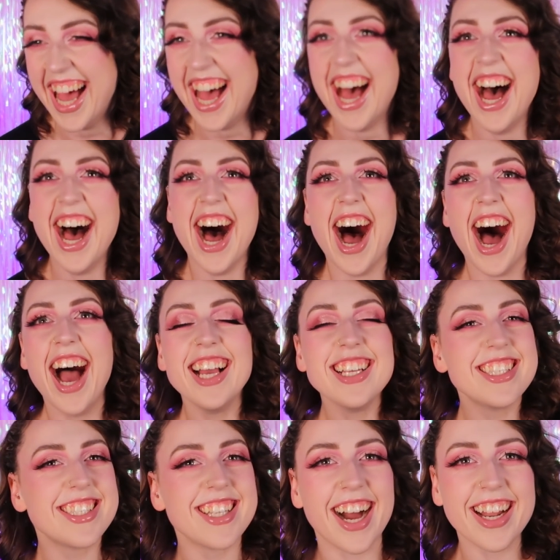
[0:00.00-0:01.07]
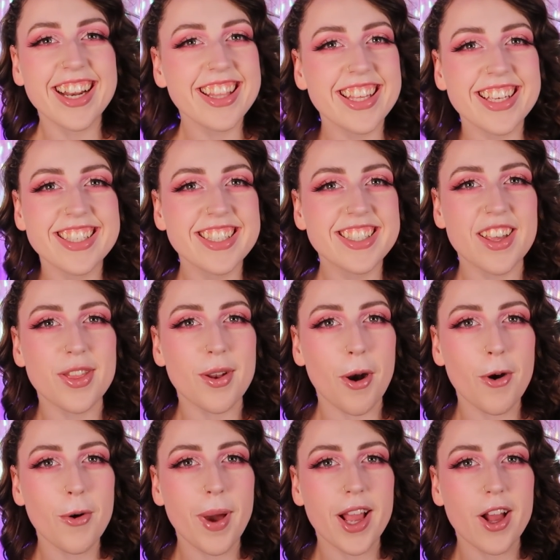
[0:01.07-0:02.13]
I started this as a
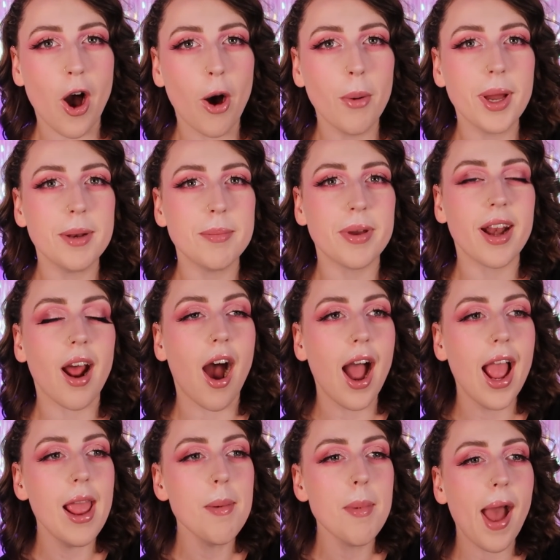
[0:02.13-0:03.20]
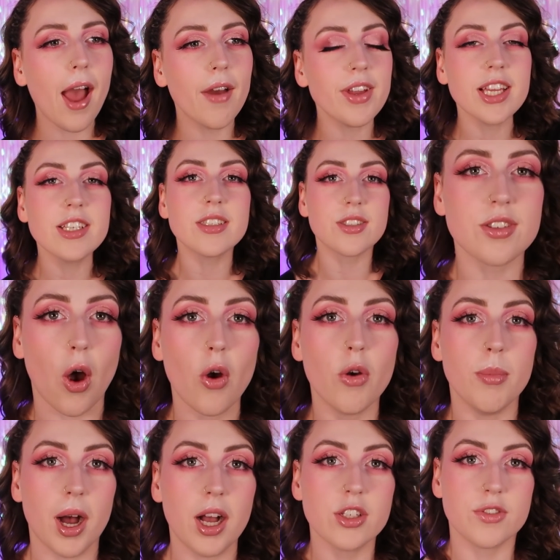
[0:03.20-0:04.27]
throwaway comment, but I am having
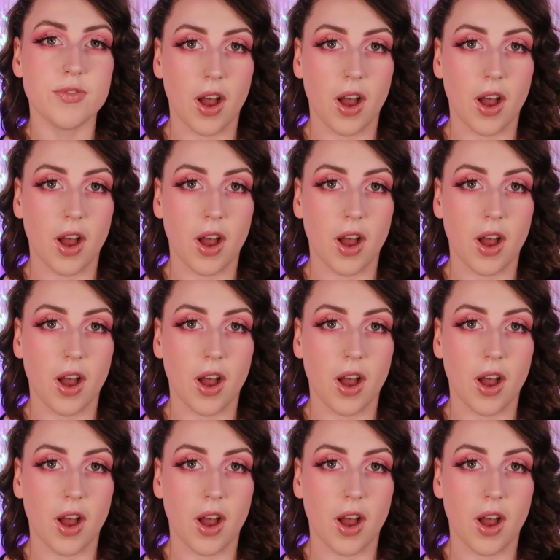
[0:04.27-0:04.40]
so much